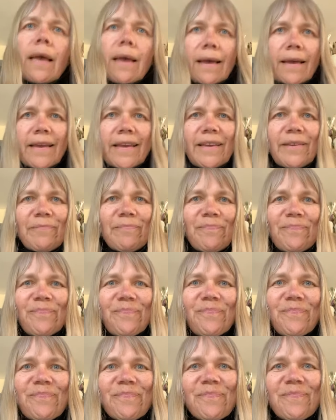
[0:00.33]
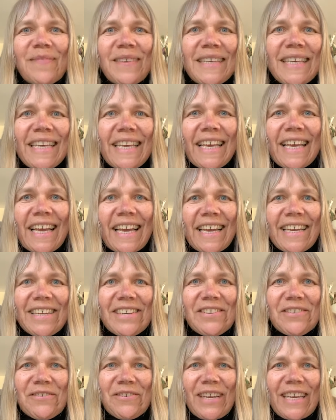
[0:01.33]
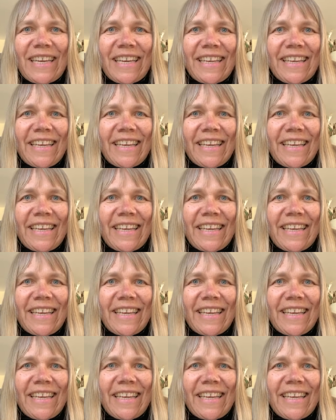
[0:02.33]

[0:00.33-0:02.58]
Hi, how you doing?